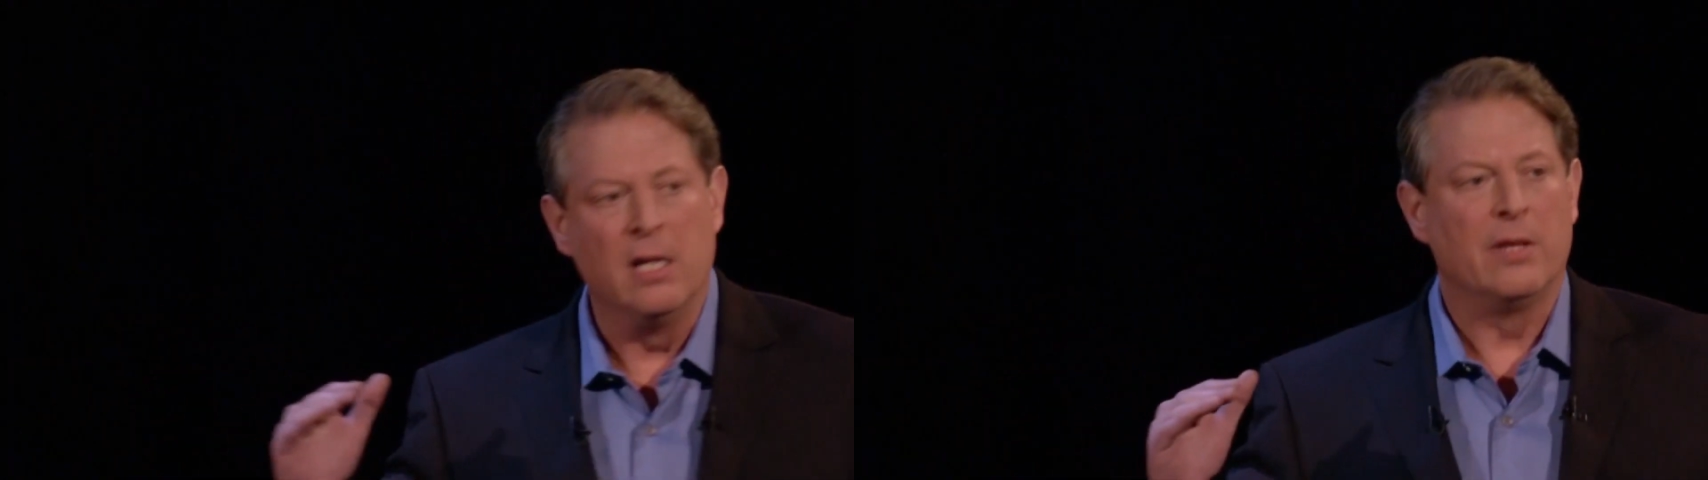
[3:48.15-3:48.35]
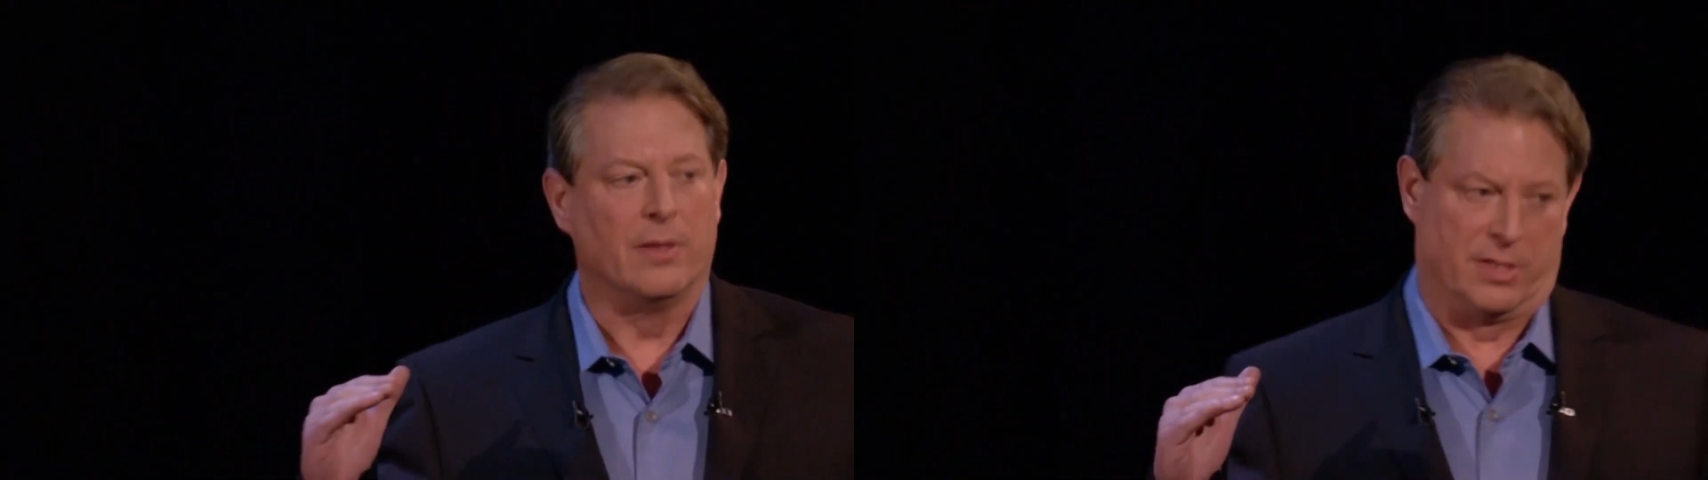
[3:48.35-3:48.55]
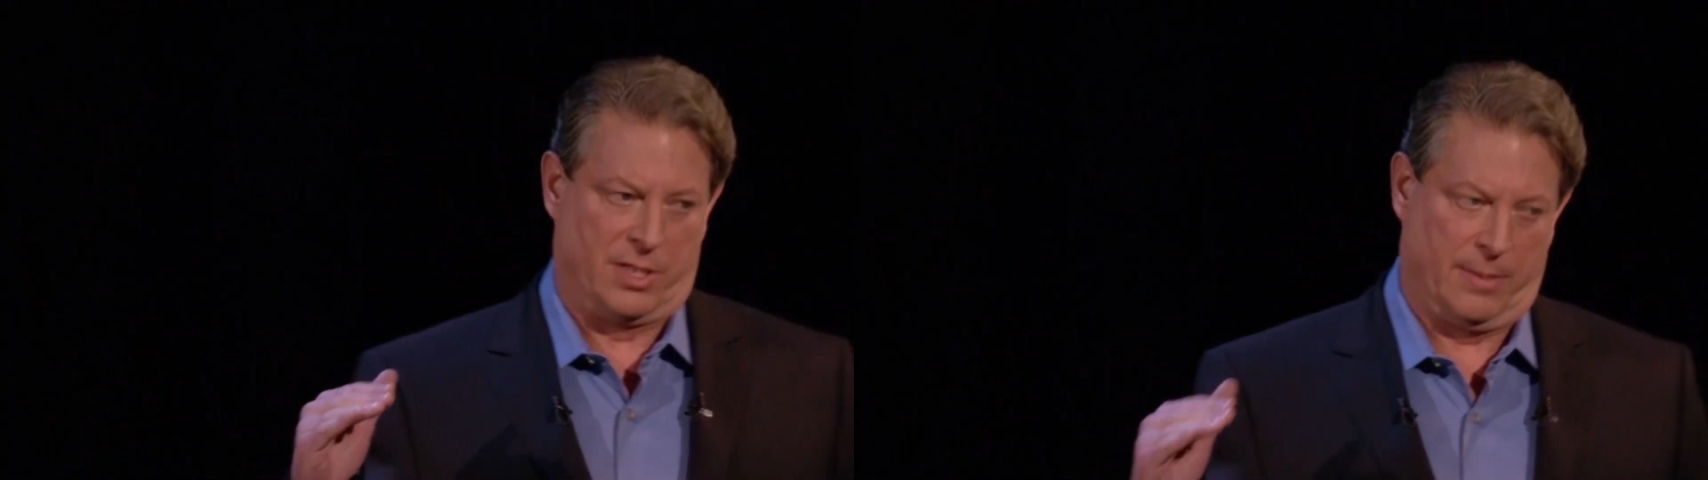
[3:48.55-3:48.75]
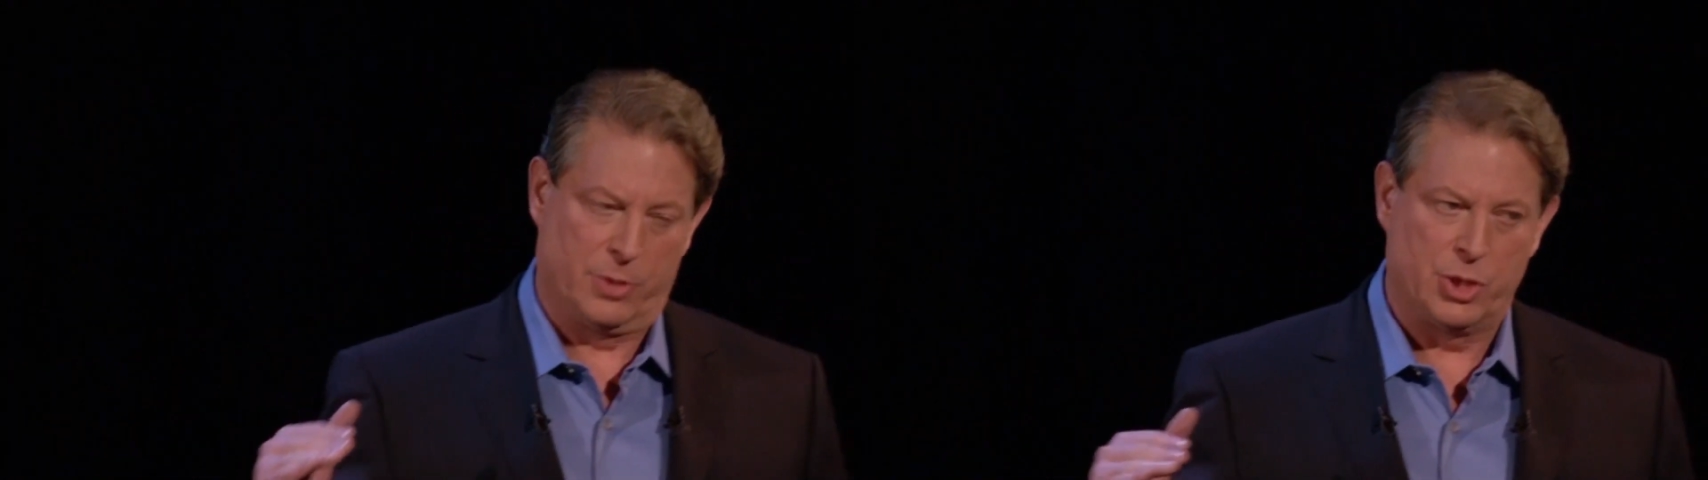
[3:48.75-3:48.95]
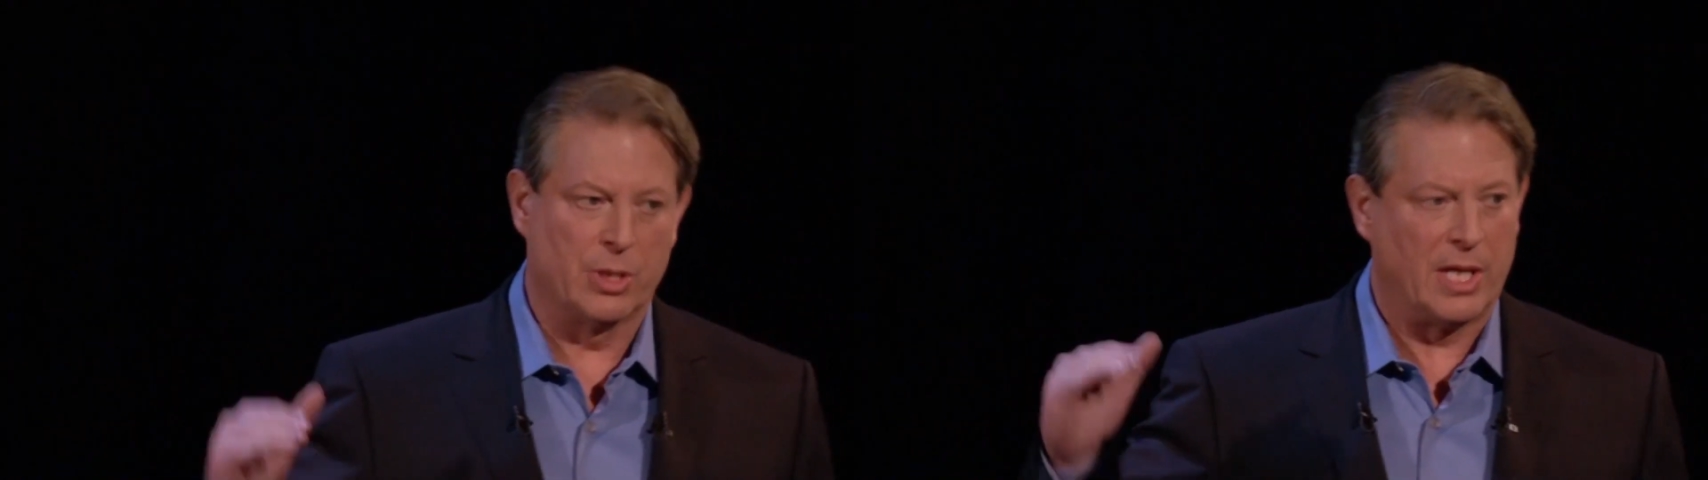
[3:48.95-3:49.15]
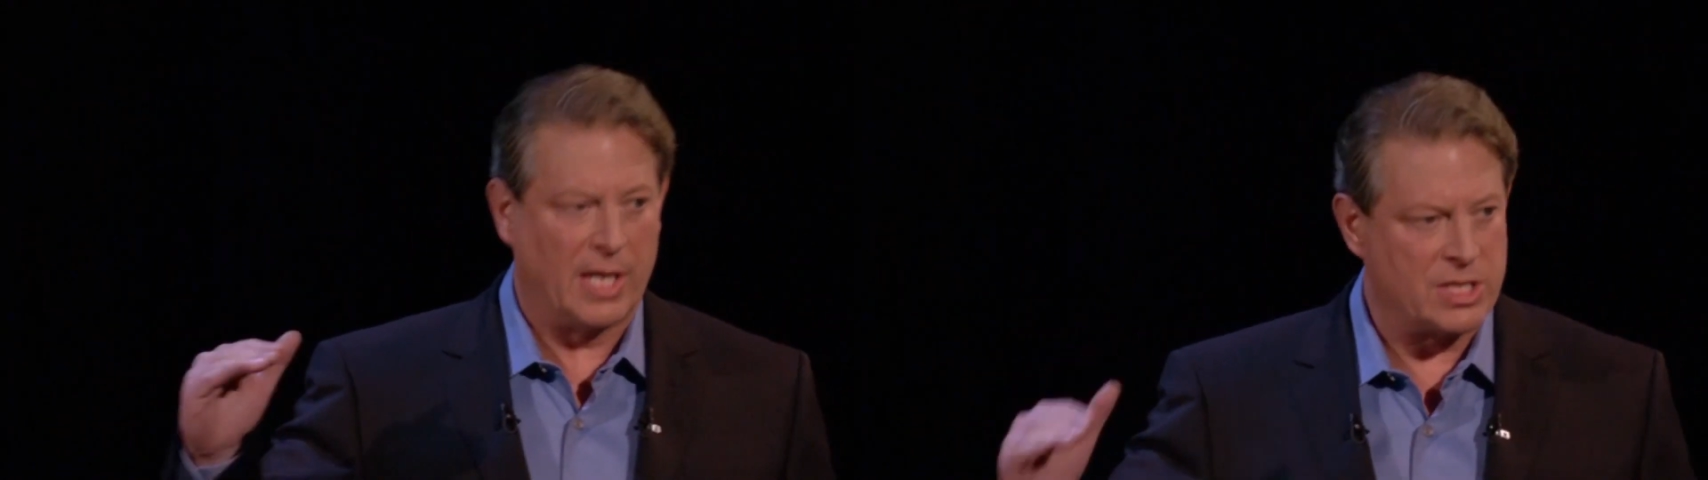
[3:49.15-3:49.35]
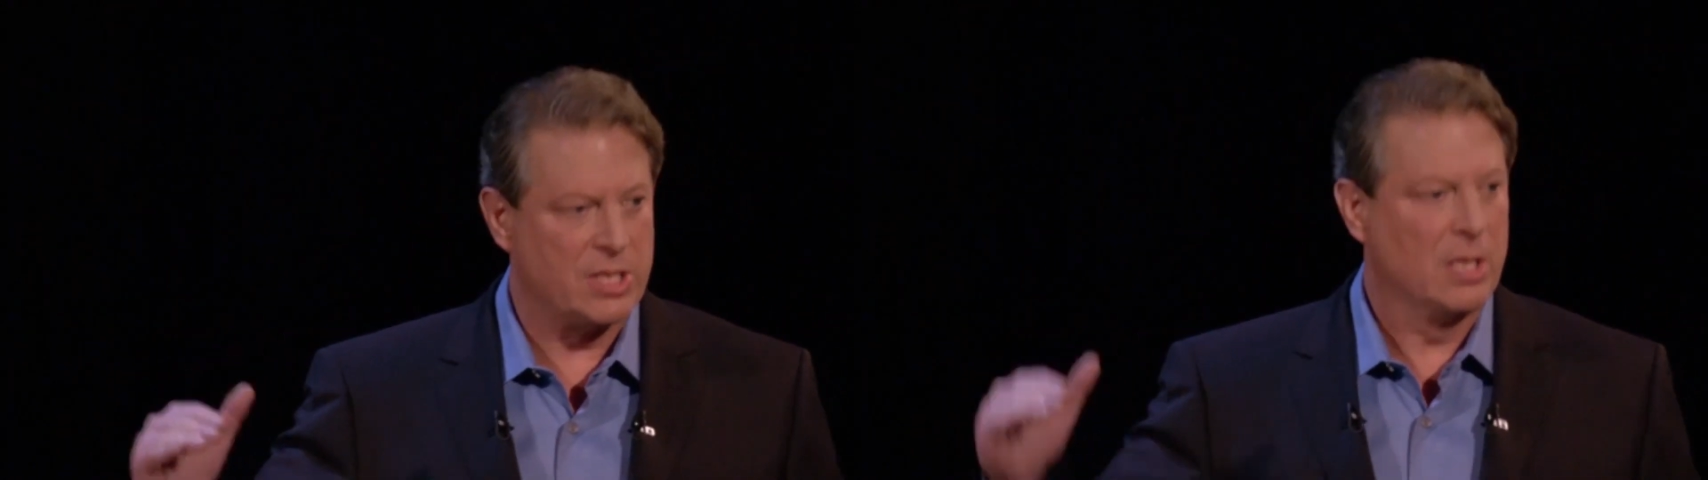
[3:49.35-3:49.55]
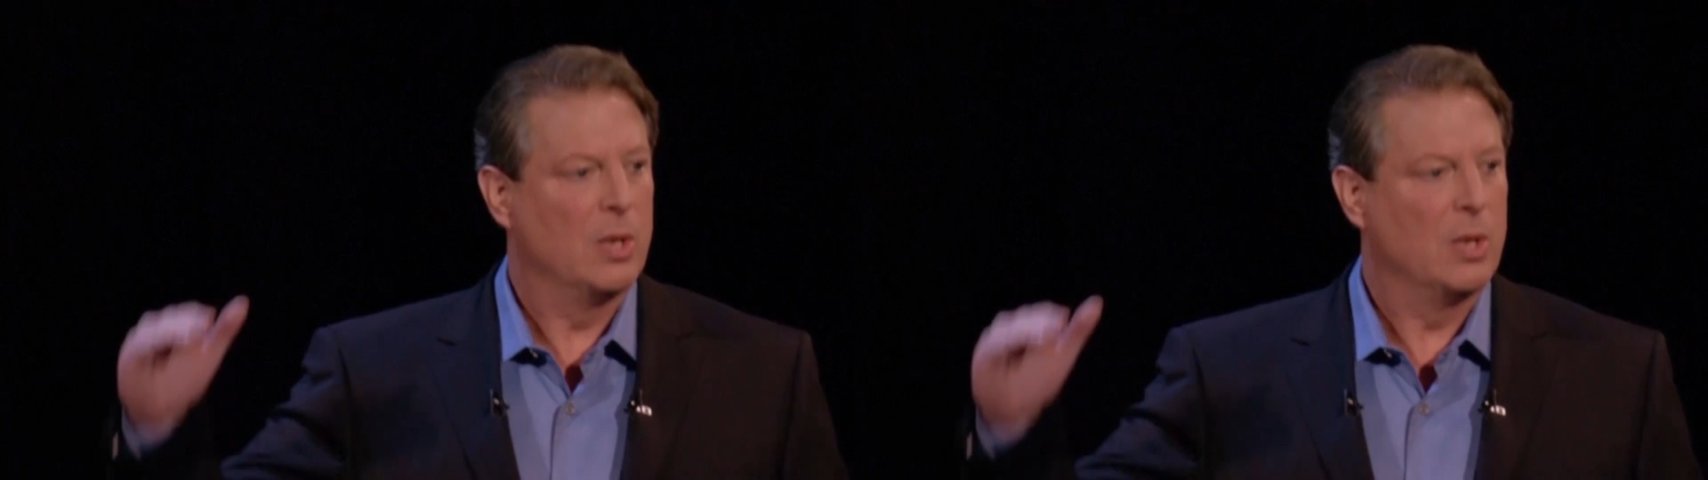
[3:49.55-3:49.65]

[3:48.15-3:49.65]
the temperature gets